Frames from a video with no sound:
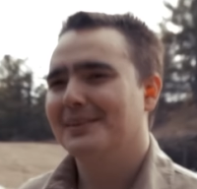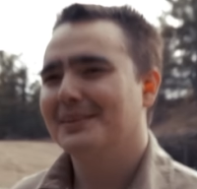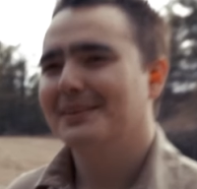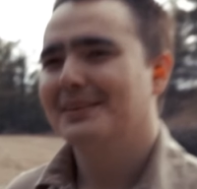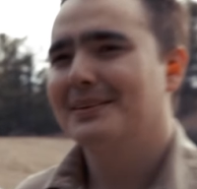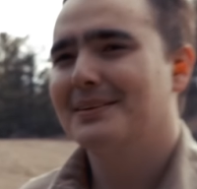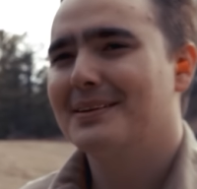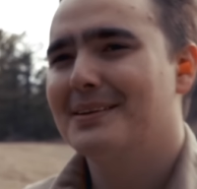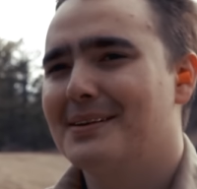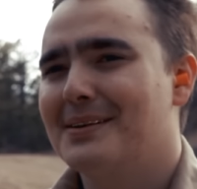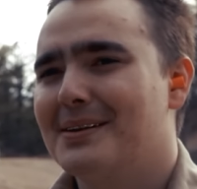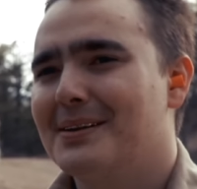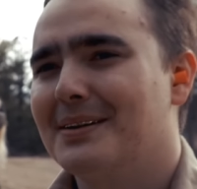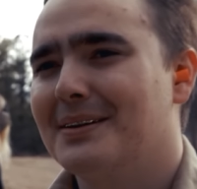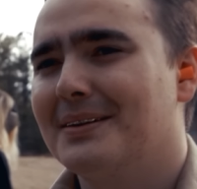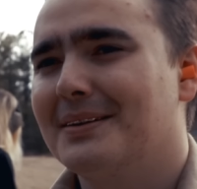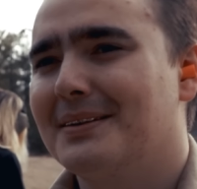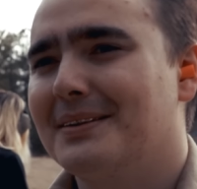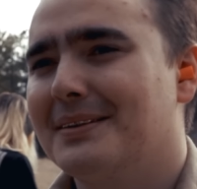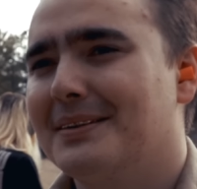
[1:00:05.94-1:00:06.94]
needs to be,
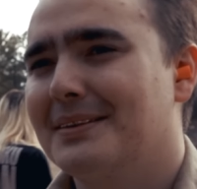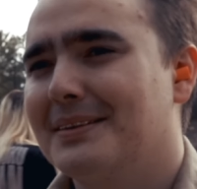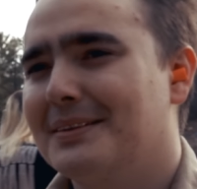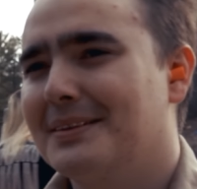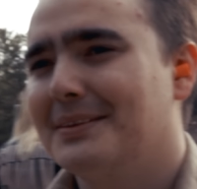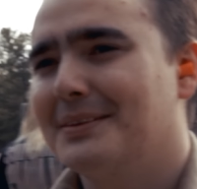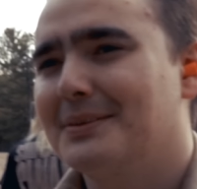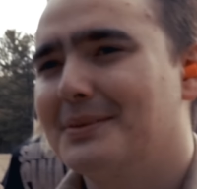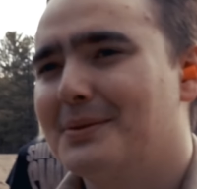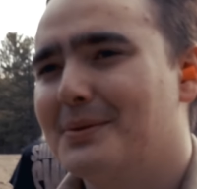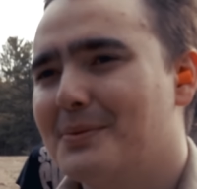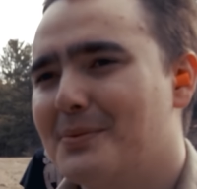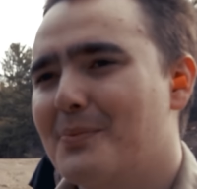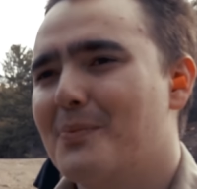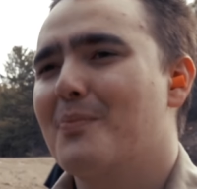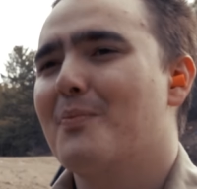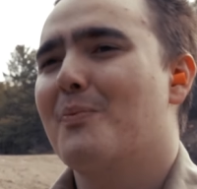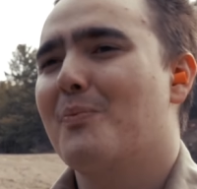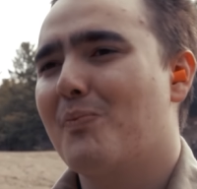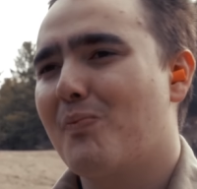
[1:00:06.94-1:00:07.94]
like, confusing
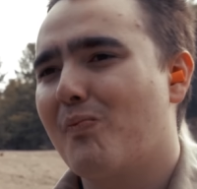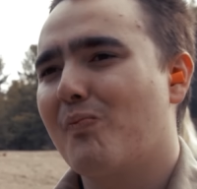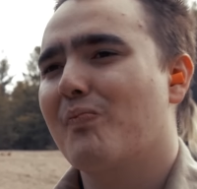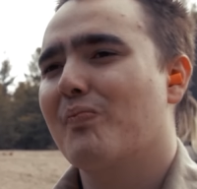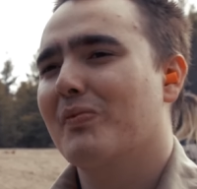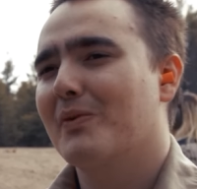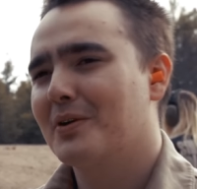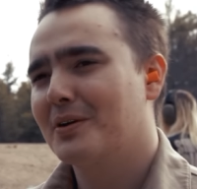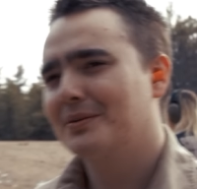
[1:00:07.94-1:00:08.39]
for the audience.